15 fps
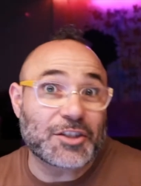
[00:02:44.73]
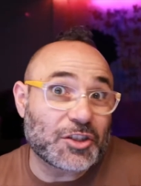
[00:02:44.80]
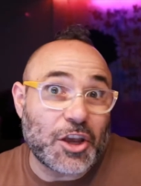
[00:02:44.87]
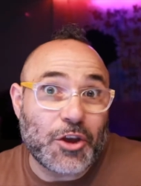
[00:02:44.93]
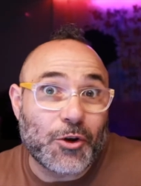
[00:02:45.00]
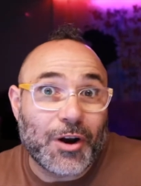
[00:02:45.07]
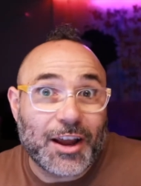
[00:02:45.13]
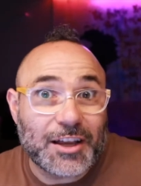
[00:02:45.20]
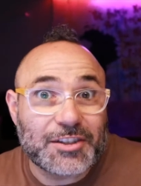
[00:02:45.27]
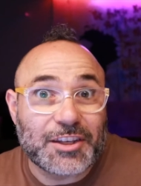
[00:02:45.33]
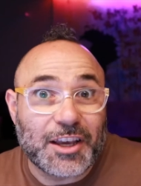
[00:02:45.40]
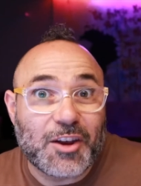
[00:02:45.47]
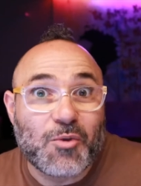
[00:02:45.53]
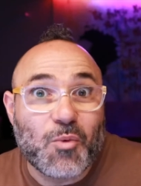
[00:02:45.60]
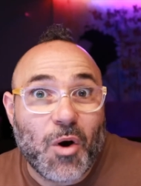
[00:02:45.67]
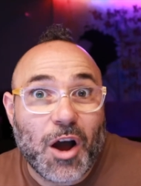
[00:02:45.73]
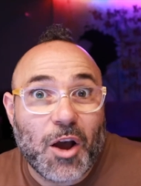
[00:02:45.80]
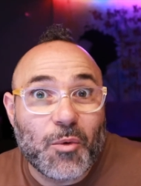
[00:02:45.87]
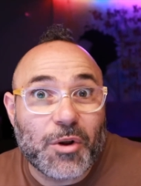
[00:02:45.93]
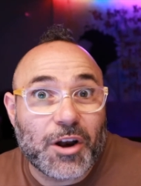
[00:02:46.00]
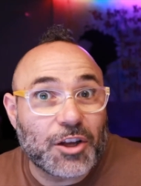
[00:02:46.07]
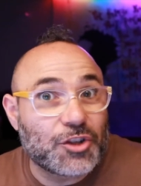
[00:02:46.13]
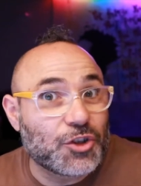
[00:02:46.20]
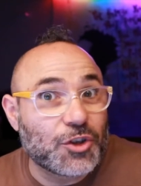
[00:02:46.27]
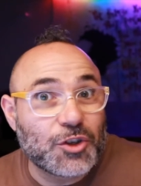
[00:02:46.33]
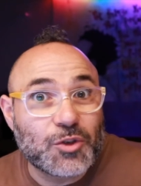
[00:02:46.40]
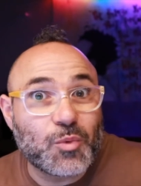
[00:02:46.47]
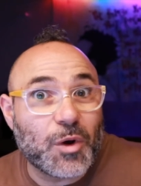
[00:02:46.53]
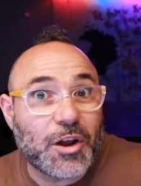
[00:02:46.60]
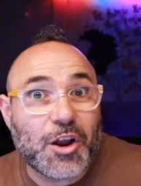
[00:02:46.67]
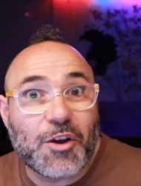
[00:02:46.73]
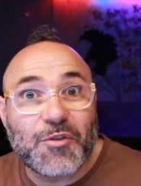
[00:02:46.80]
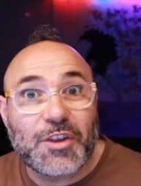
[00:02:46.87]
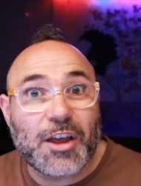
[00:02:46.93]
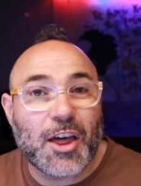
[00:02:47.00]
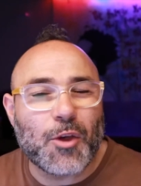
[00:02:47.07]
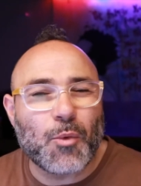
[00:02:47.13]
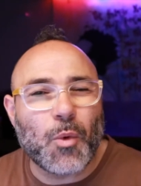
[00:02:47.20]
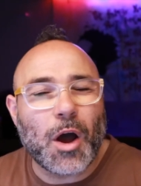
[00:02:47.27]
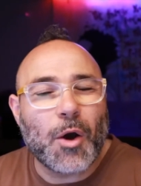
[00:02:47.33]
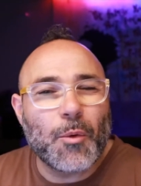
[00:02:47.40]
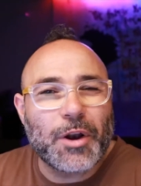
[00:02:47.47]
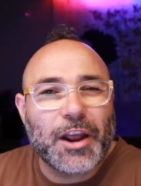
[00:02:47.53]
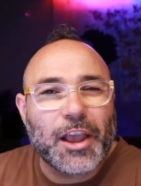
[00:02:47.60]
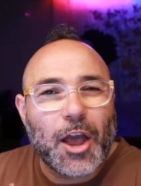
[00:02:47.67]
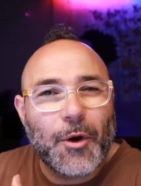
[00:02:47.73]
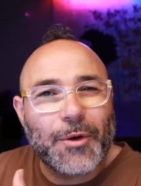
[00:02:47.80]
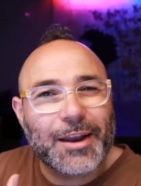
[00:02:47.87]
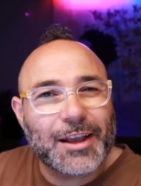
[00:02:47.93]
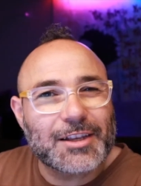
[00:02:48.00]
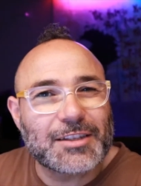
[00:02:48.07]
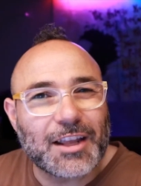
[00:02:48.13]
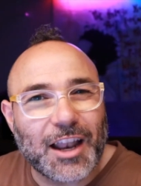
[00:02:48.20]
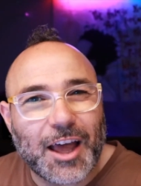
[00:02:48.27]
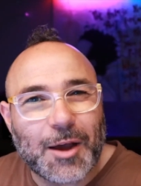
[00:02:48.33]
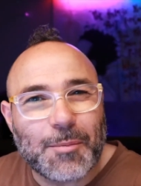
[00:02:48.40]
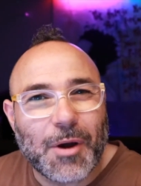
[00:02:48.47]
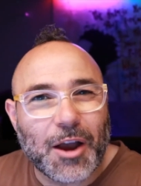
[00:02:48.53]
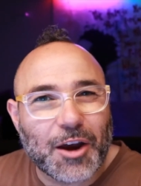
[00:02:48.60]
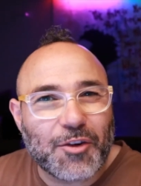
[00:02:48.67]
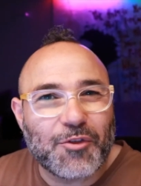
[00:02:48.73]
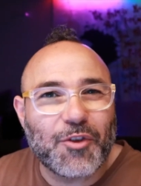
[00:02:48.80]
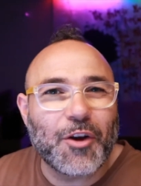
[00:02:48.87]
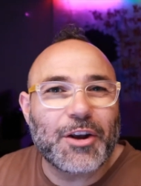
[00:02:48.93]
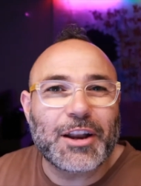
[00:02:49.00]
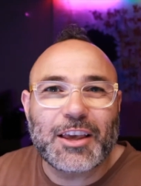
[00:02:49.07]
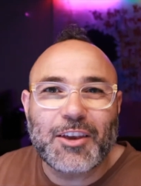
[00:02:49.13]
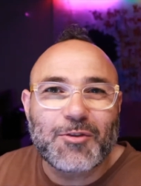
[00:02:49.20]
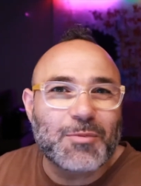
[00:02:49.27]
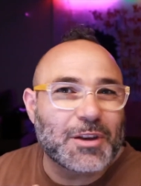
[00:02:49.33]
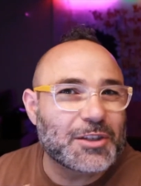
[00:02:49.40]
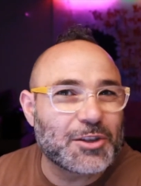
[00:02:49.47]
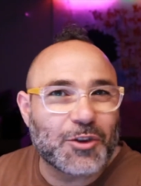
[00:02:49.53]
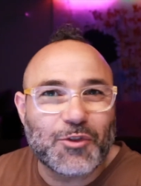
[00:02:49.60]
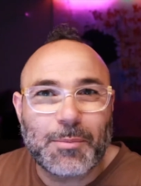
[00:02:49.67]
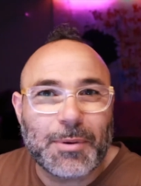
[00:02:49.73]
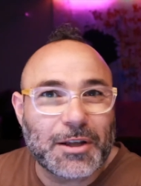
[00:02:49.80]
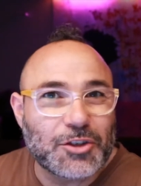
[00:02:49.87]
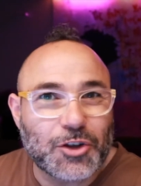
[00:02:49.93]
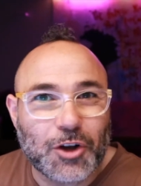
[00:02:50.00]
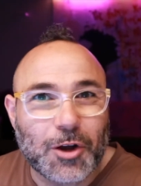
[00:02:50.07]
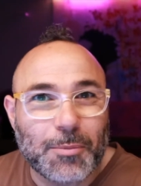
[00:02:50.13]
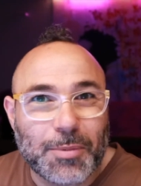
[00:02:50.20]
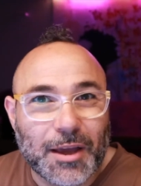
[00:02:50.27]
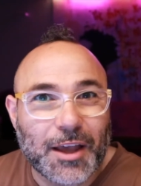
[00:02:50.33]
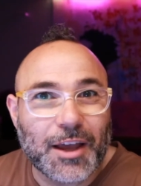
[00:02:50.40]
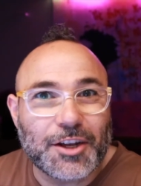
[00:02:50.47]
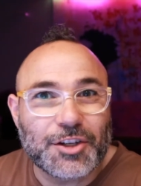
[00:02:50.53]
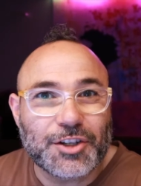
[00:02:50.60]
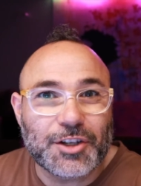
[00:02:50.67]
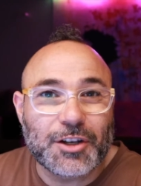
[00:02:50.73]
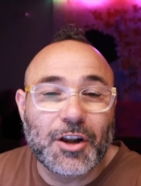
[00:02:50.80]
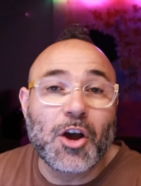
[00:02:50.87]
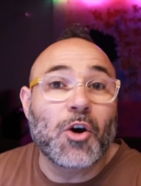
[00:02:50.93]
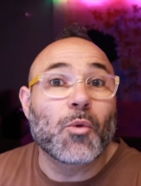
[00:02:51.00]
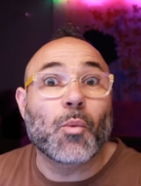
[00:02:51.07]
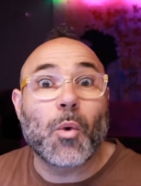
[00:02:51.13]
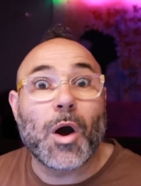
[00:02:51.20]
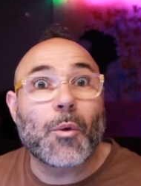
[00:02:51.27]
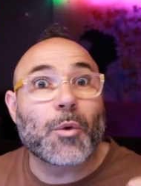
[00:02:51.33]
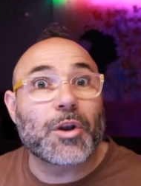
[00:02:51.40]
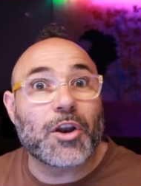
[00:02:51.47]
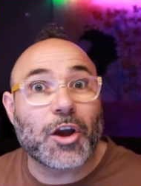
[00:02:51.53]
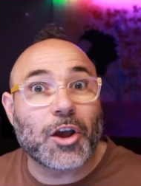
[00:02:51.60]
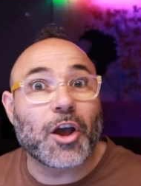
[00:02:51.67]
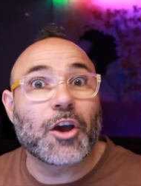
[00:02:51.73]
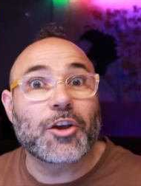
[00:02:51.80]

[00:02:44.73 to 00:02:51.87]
So you're asking, why would I choose one over the other? Why would I go an XLR microphone and give myself a bunch of complication? Why wouldn't I go